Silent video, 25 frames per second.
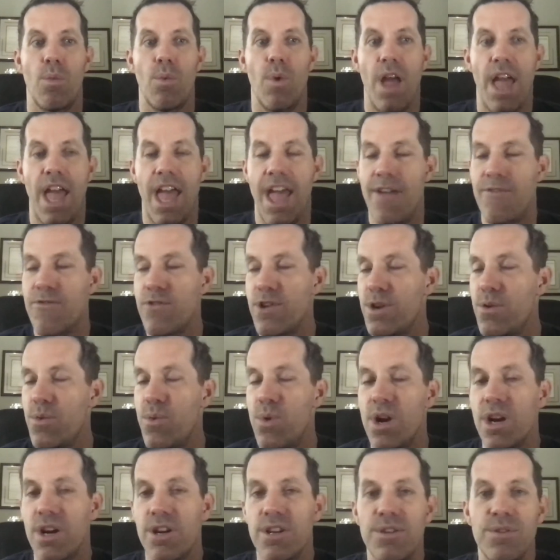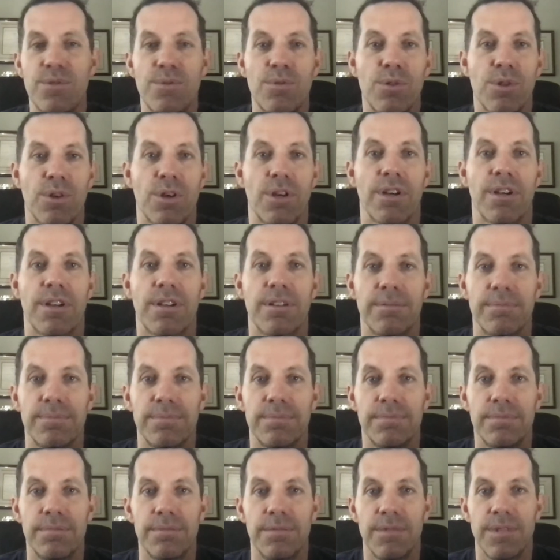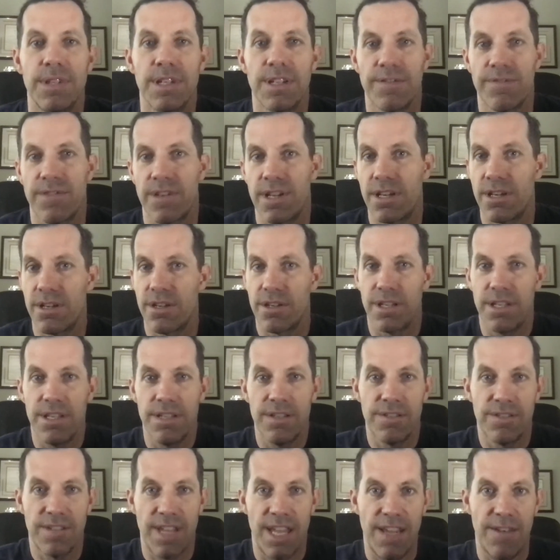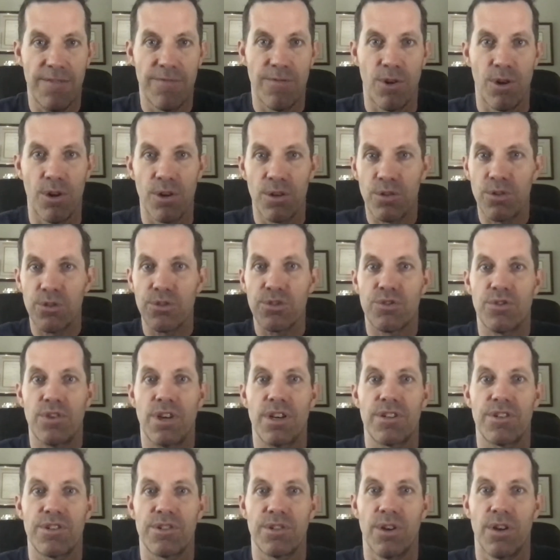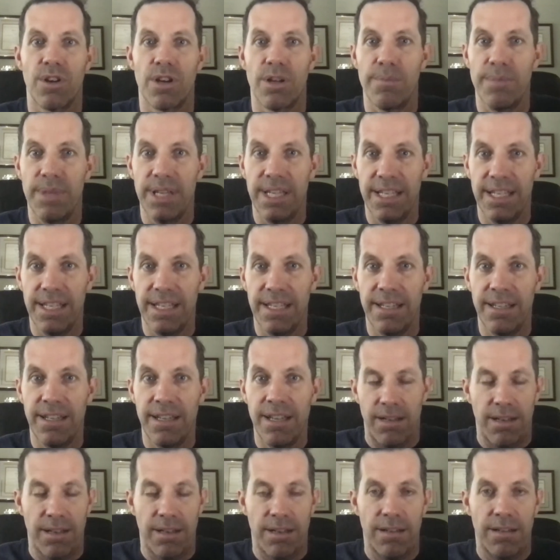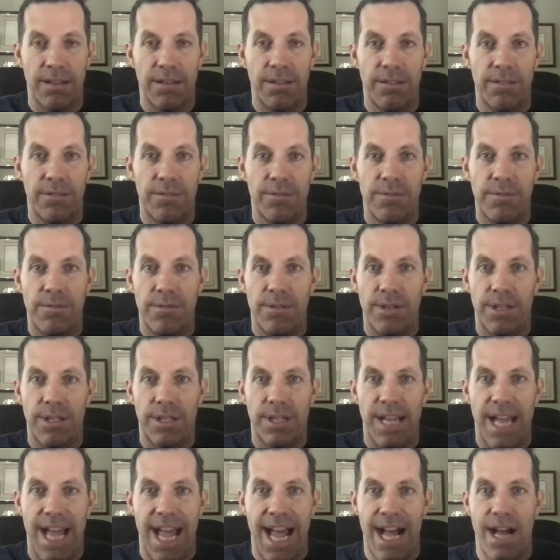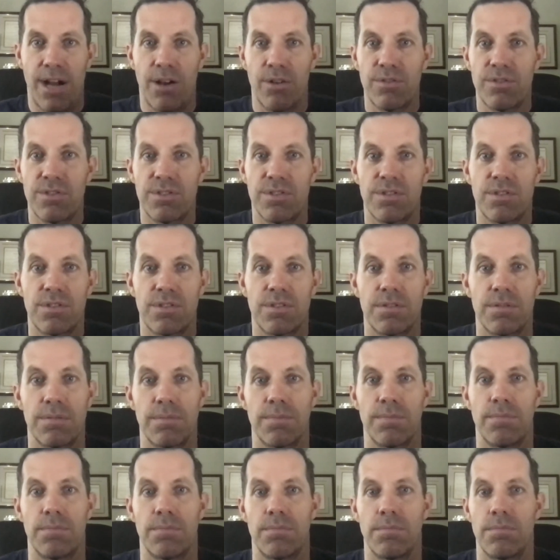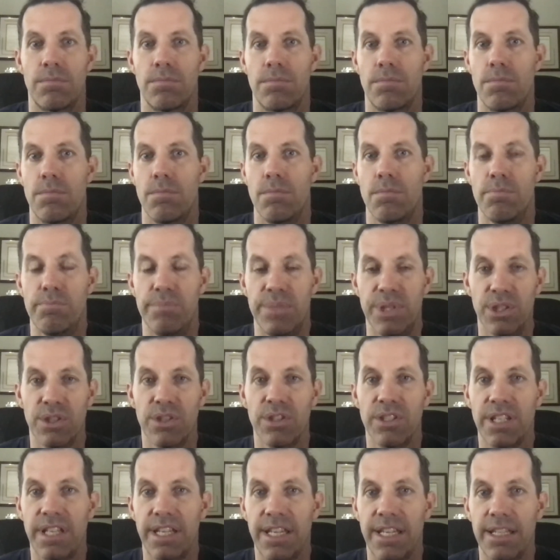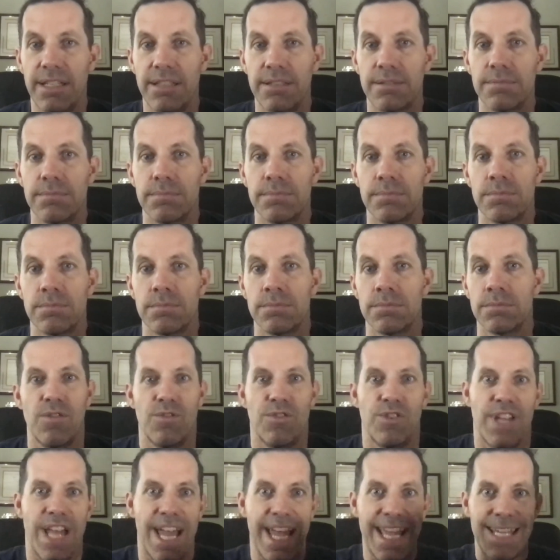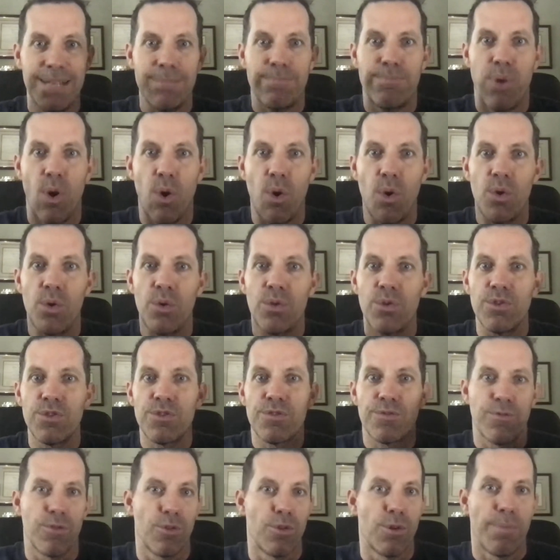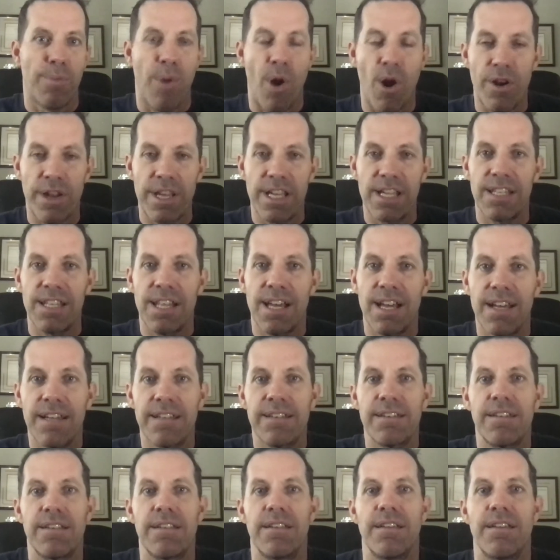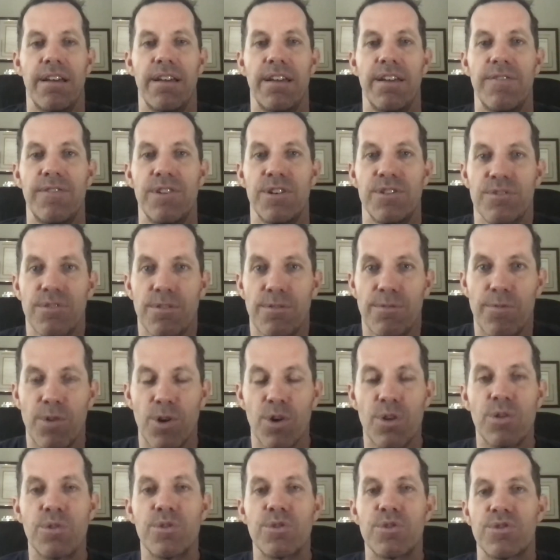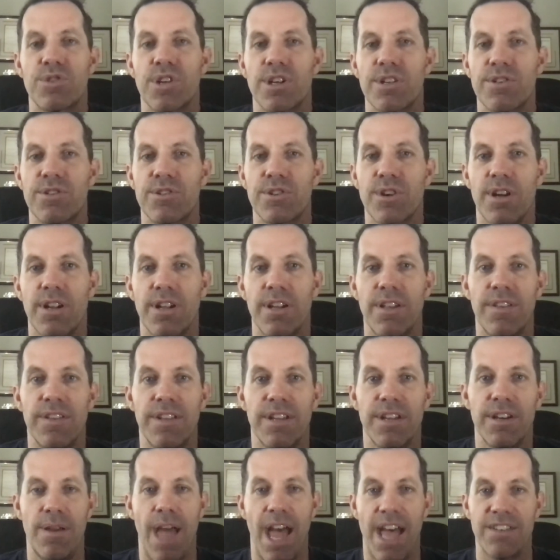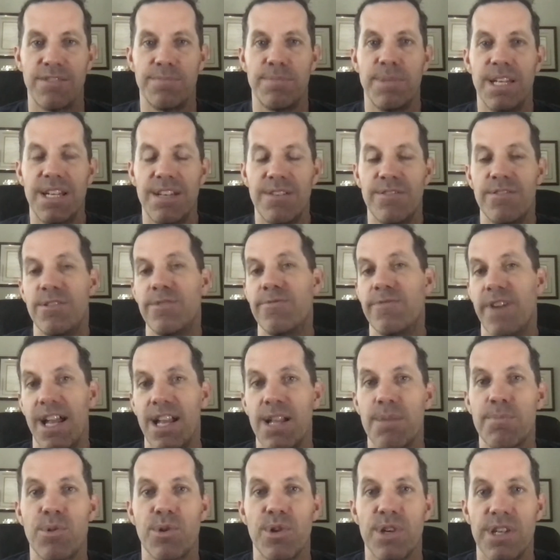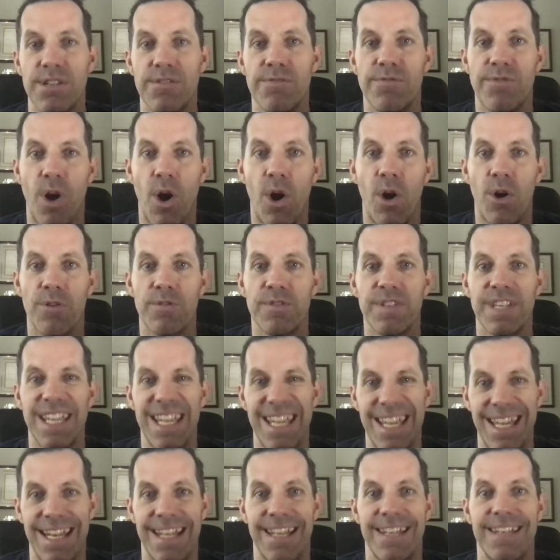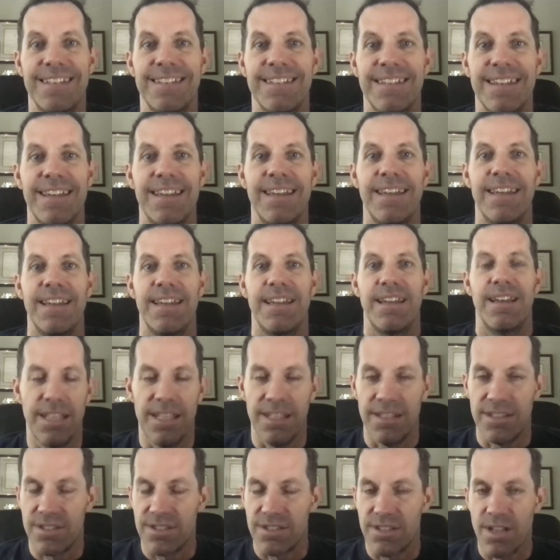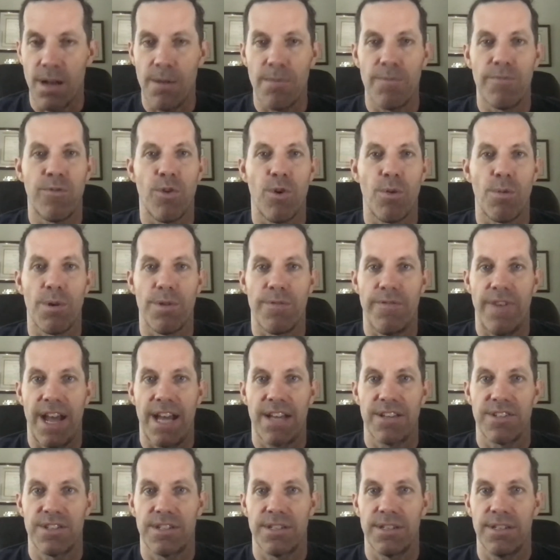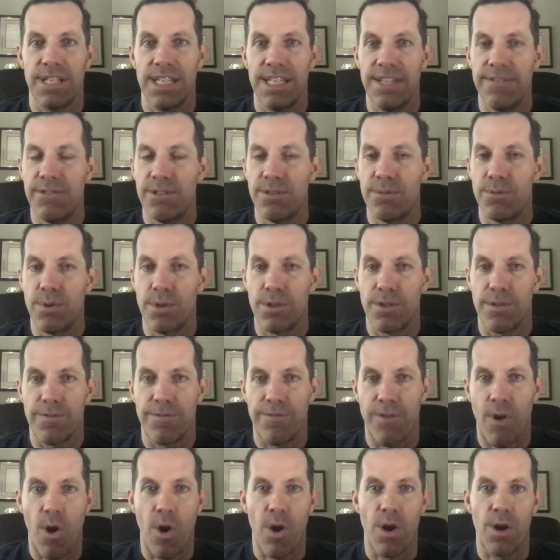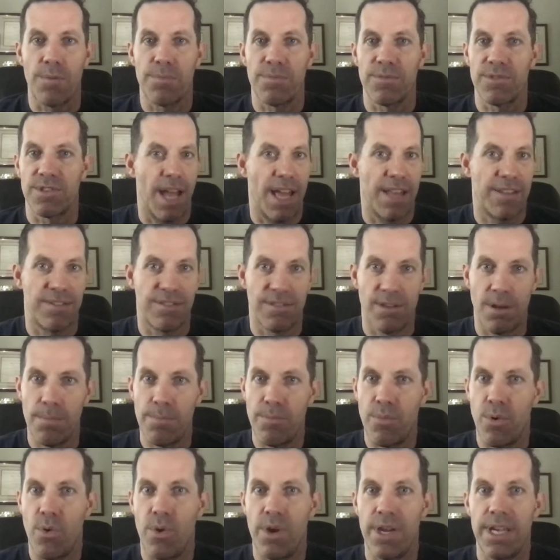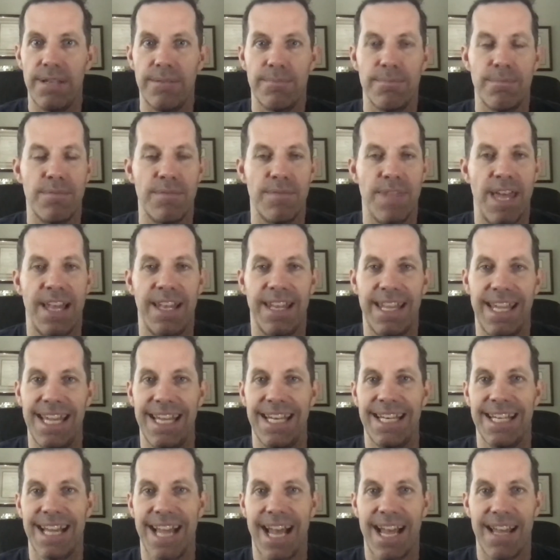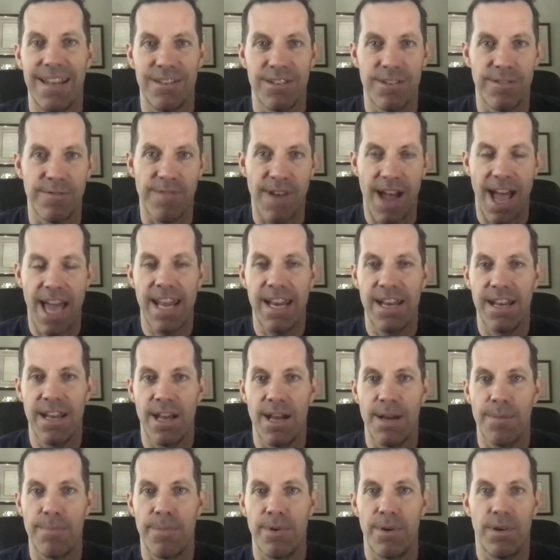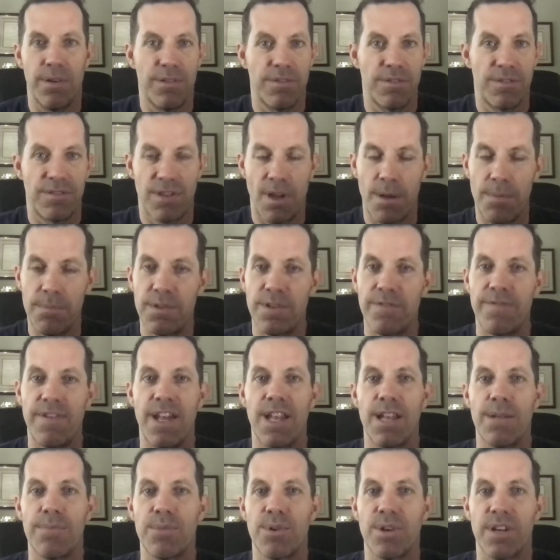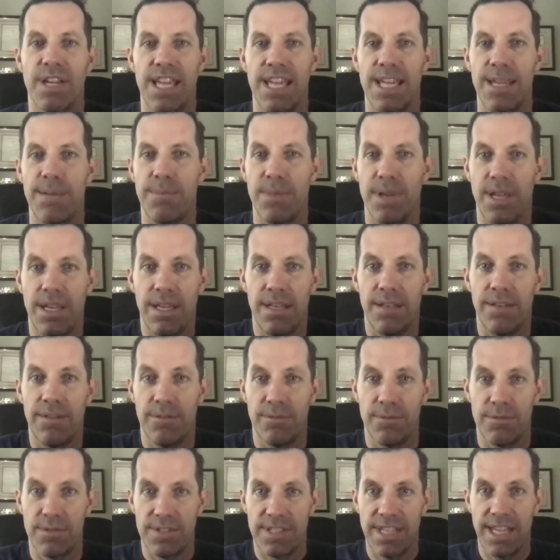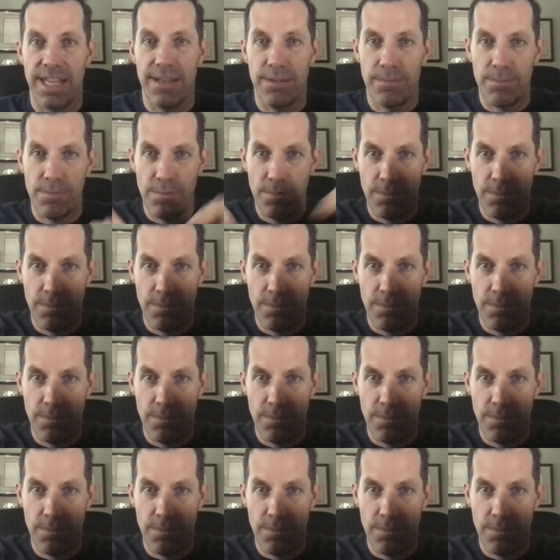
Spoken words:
everywhere you look, if there is a vertical structure on it, meaning a house, building, light poles for a parking lot, if there's a vertical structure on it, there has been a developer involved in it in some form or fashion. Even with the farms, at some point that land got divided up. Some developer came and said,